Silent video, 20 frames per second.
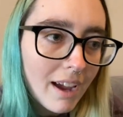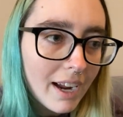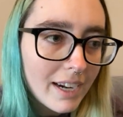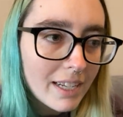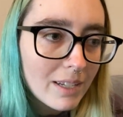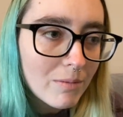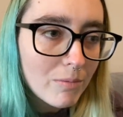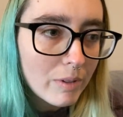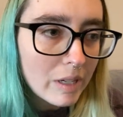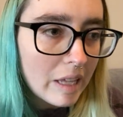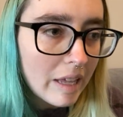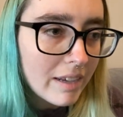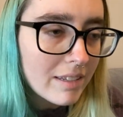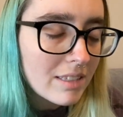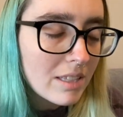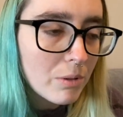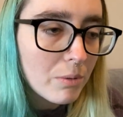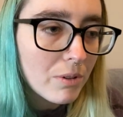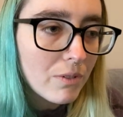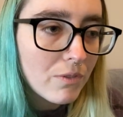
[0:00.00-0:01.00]
I didn't realize
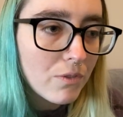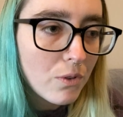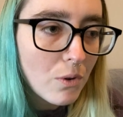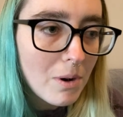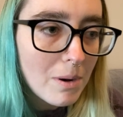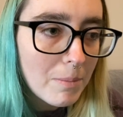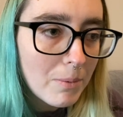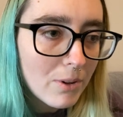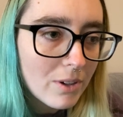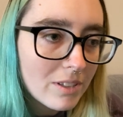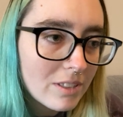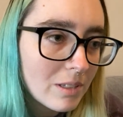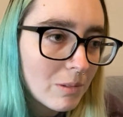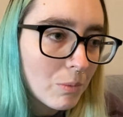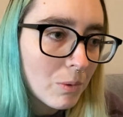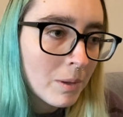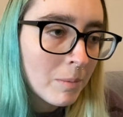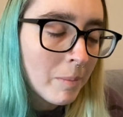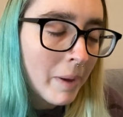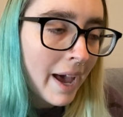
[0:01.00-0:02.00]
there were four books in
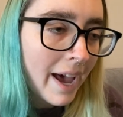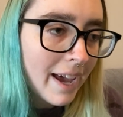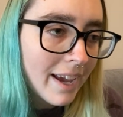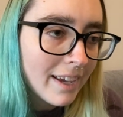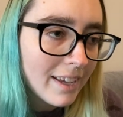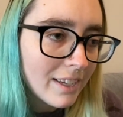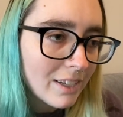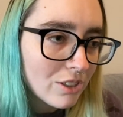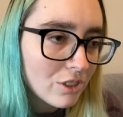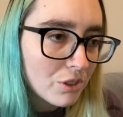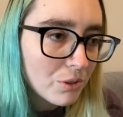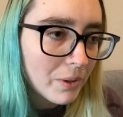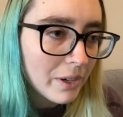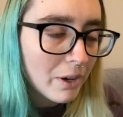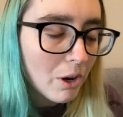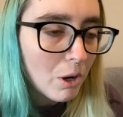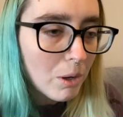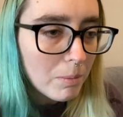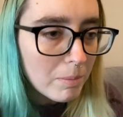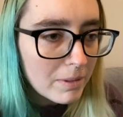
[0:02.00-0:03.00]
one package. So I
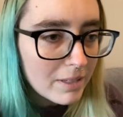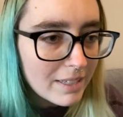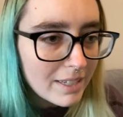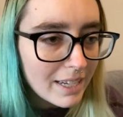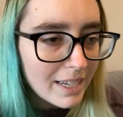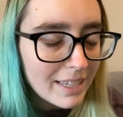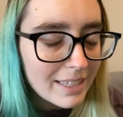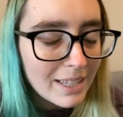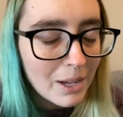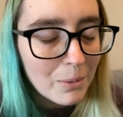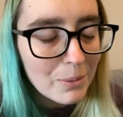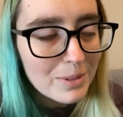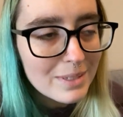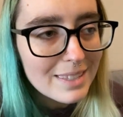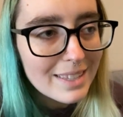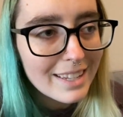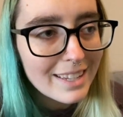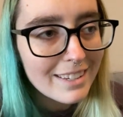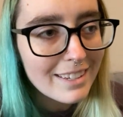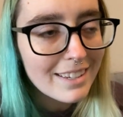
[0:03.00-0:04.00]
opened it and I was
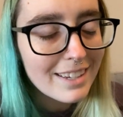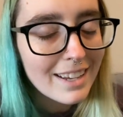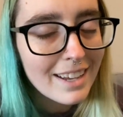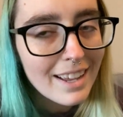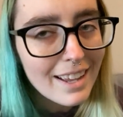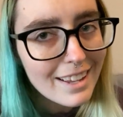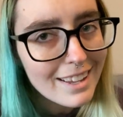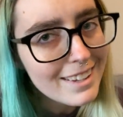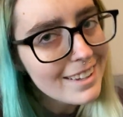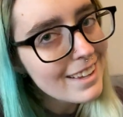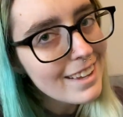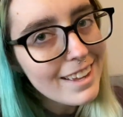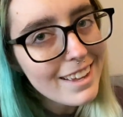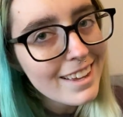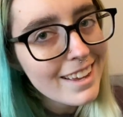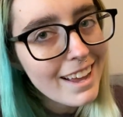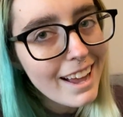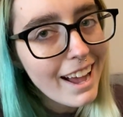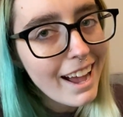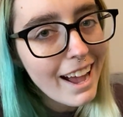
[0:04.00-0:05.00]
like,
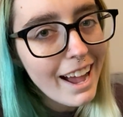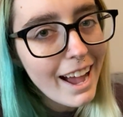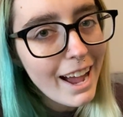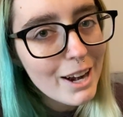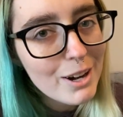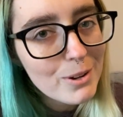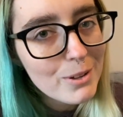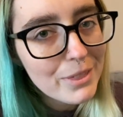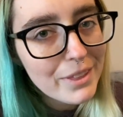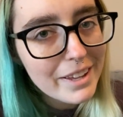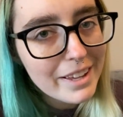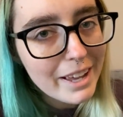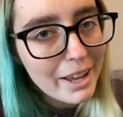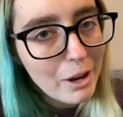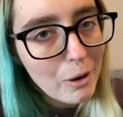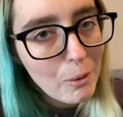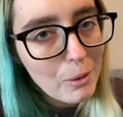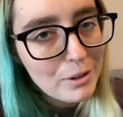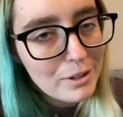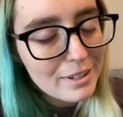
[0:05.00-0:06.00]
I don't think I
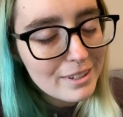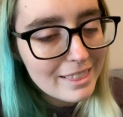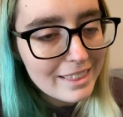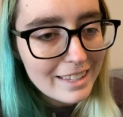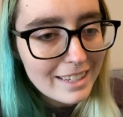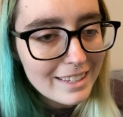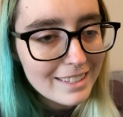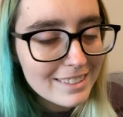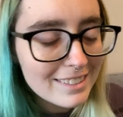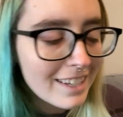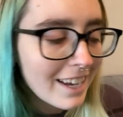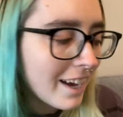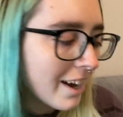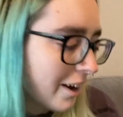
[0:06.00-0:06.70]
ordered these.